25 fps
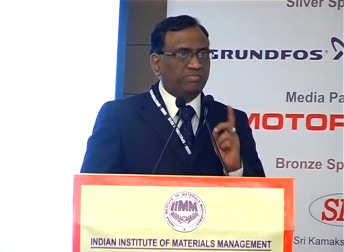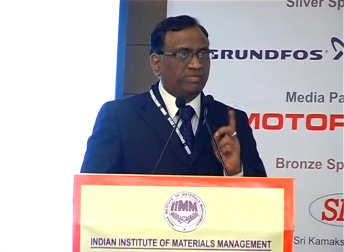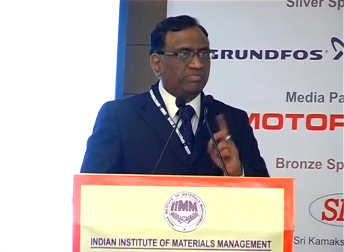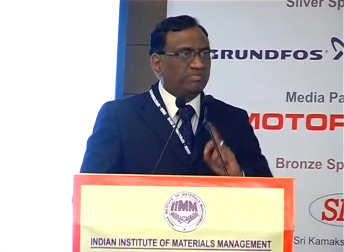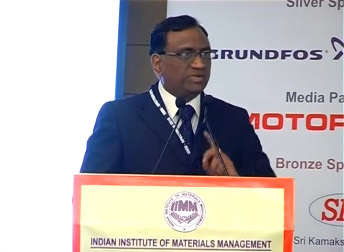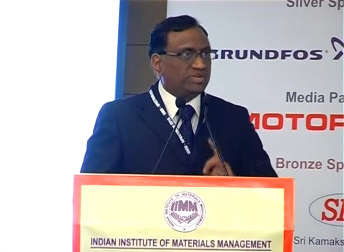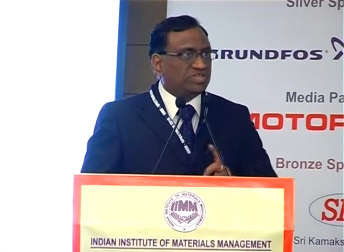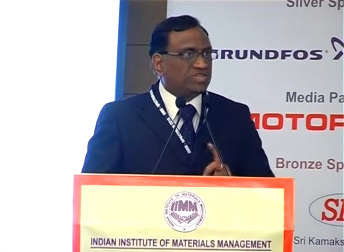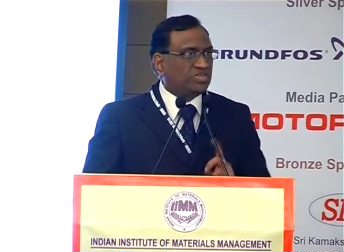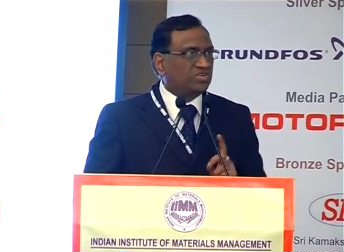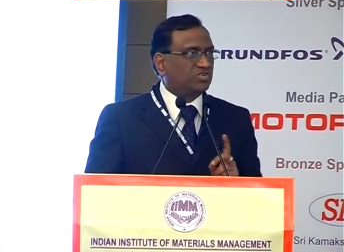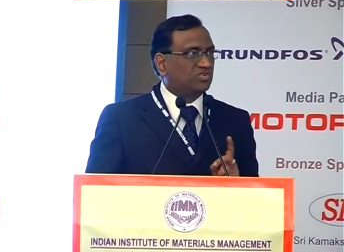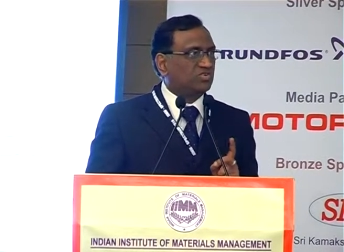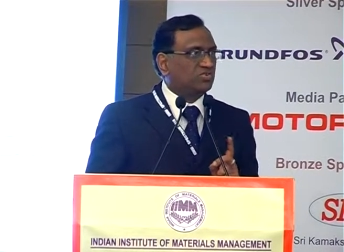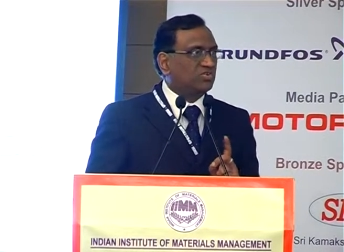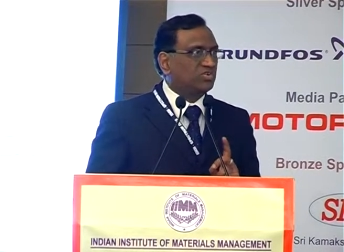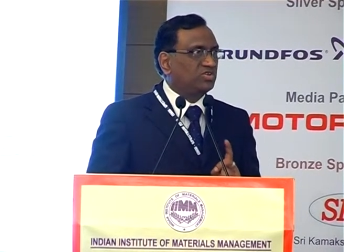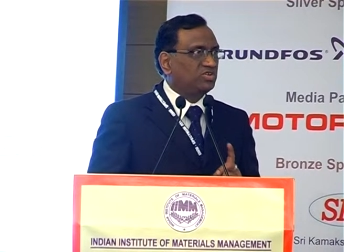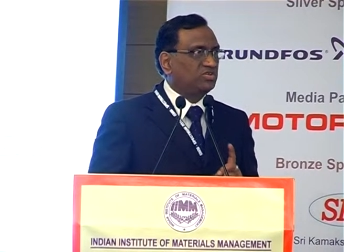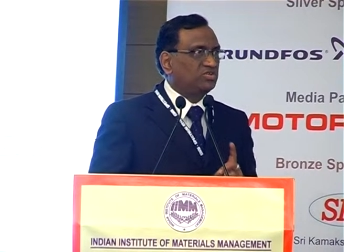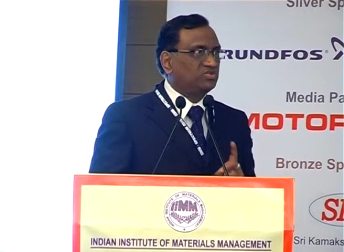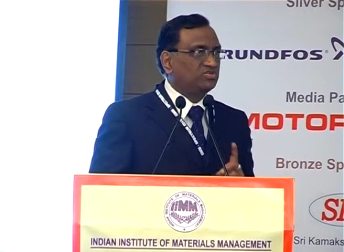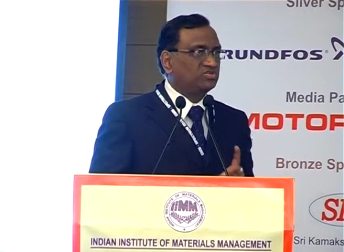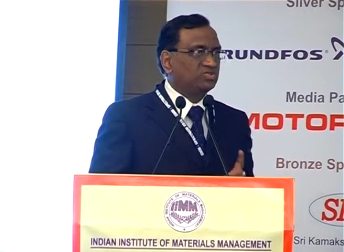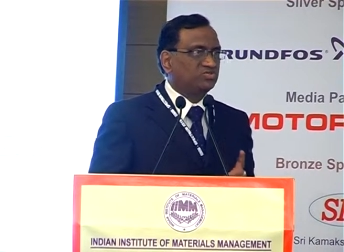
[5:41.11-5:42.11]
pressure cooker
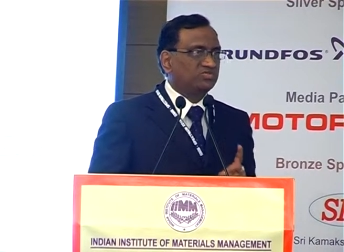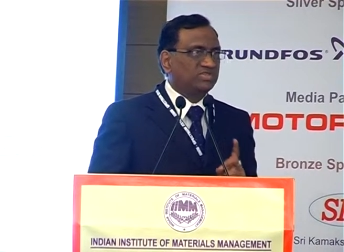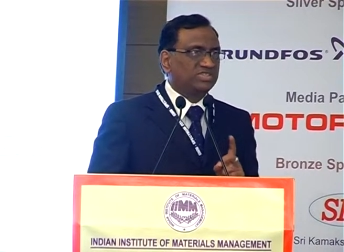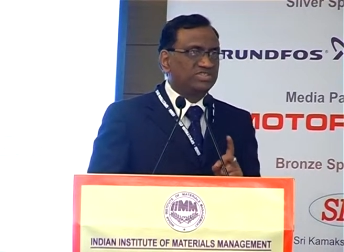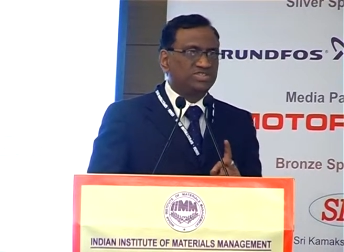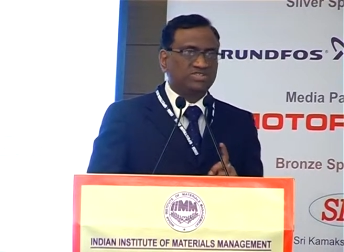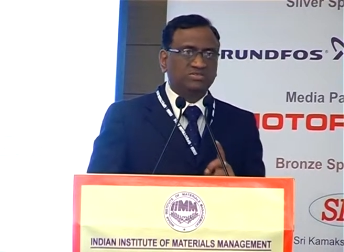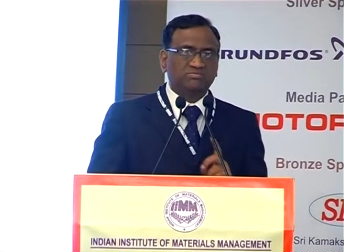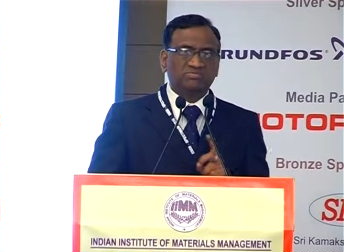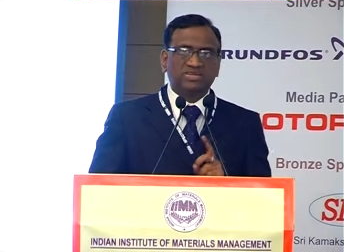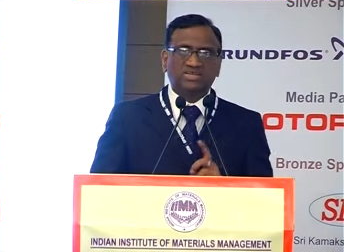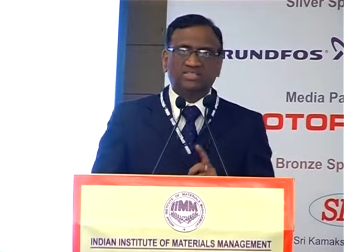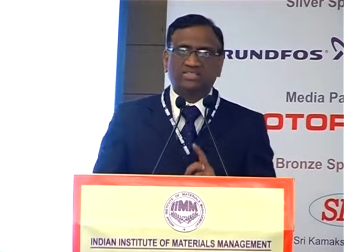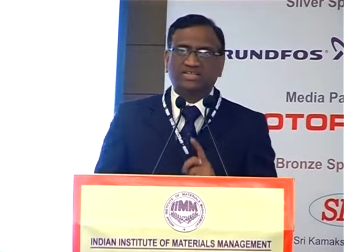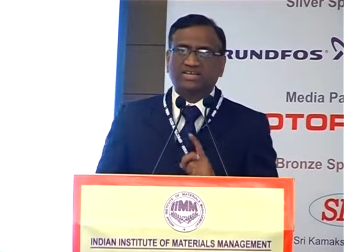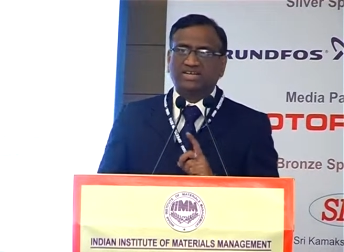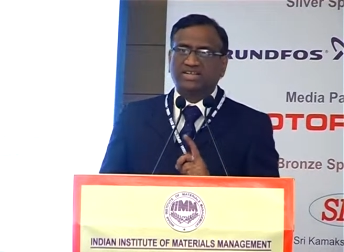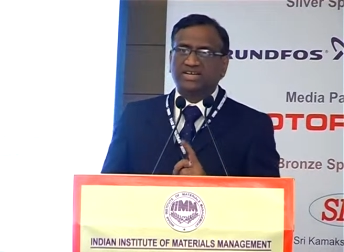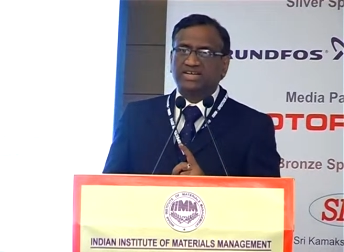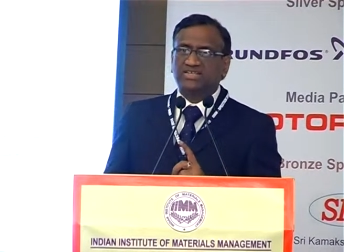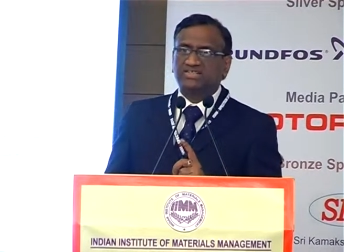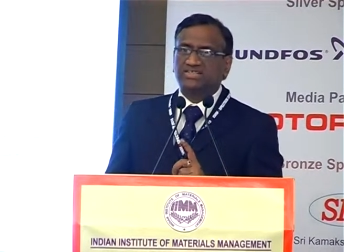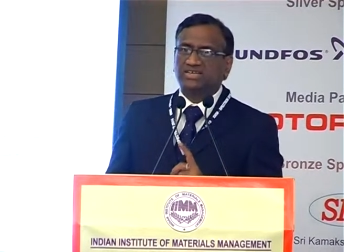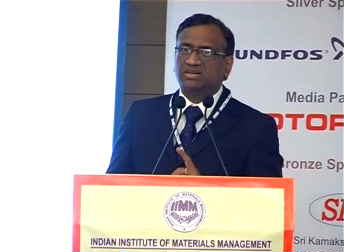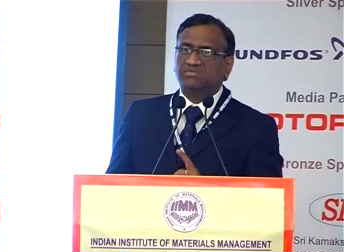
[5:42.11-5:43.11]
you use when she makes a
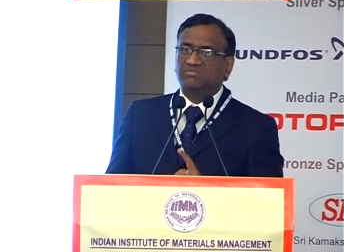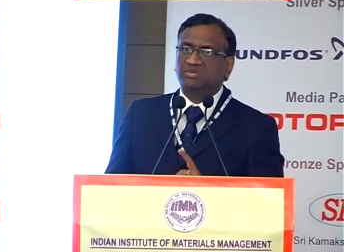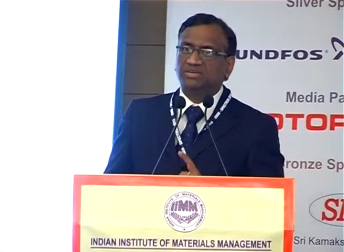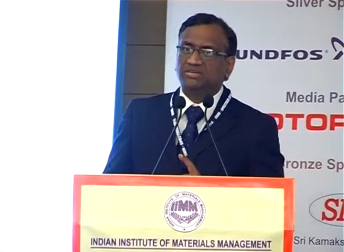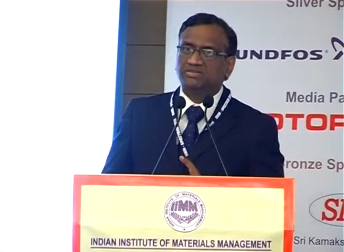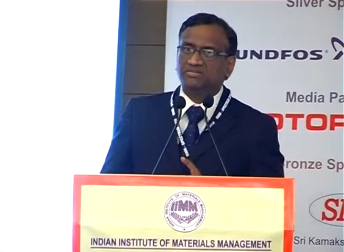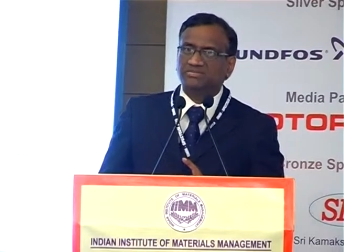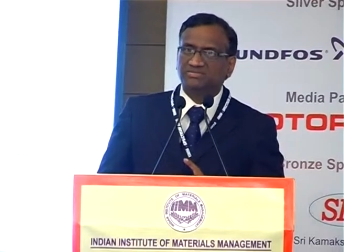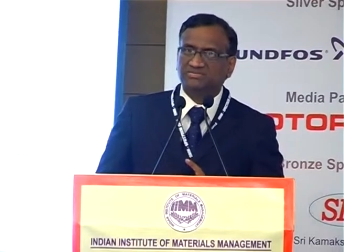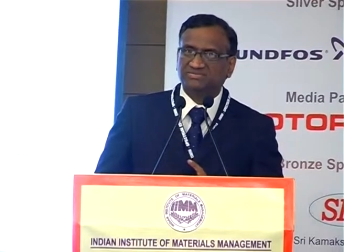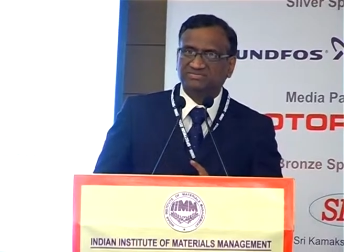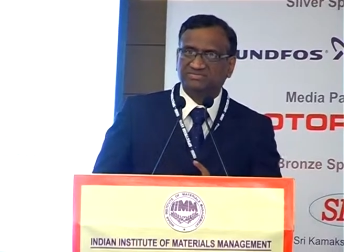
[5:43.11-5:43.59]
great sambar